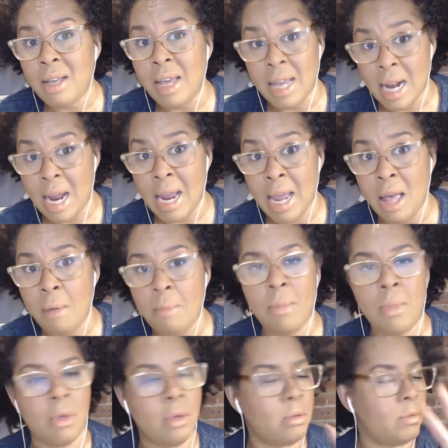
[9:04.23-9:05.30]
and I
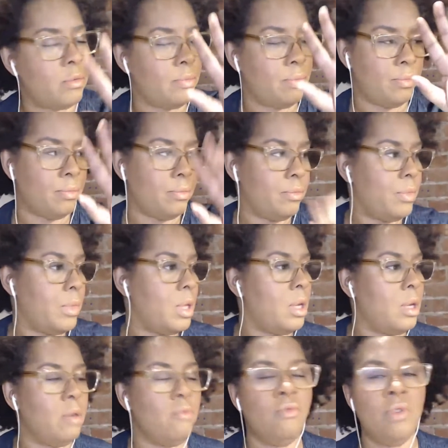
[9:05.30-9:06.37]
am.
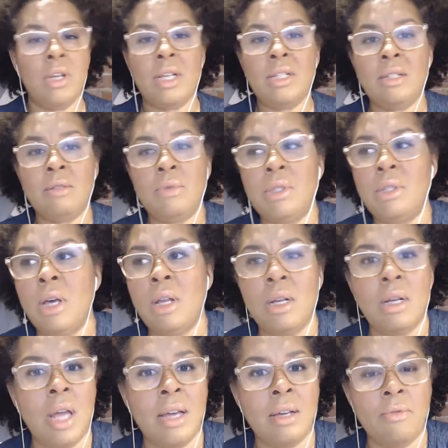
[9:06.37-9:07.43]
Vanessa was done in
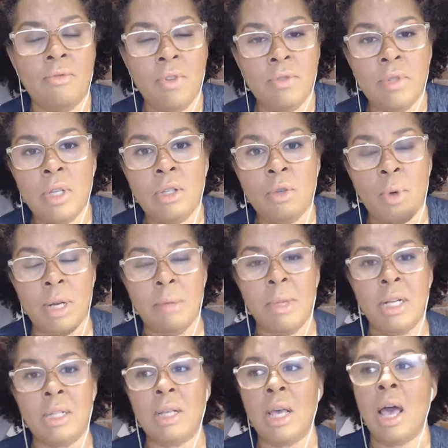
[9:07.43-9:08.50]
like 15, 20
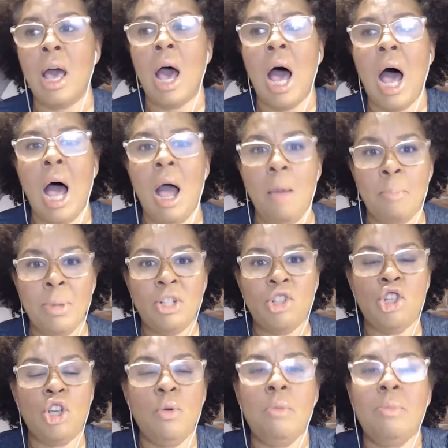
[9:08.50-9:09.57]
minutes. But
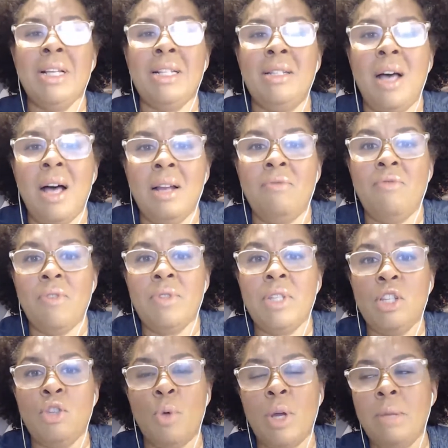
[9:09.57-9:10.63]
she would be done
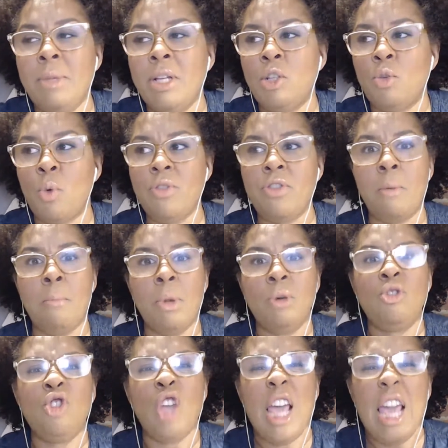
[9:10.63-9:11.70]
15, 20 minutes with the
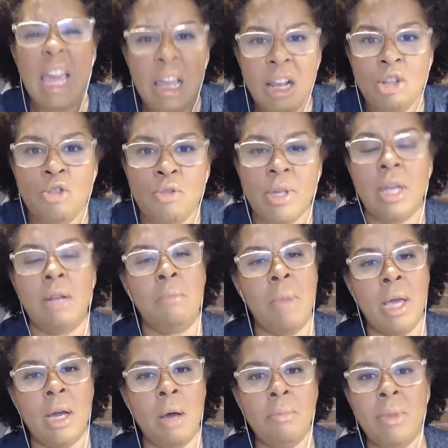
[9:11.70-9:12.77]
most intricate
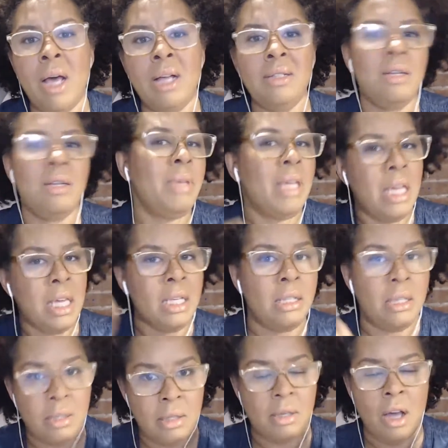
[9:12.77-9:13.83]
makeup, not some
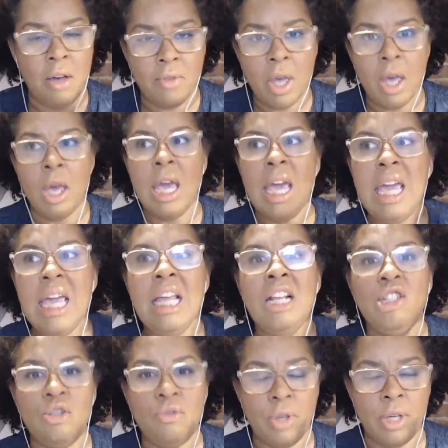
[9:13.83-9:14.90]
easy stuff,
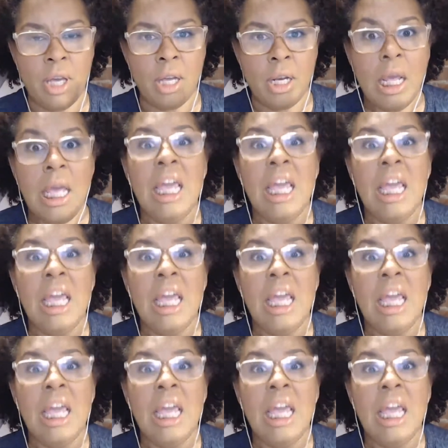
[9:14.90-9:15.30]
intricate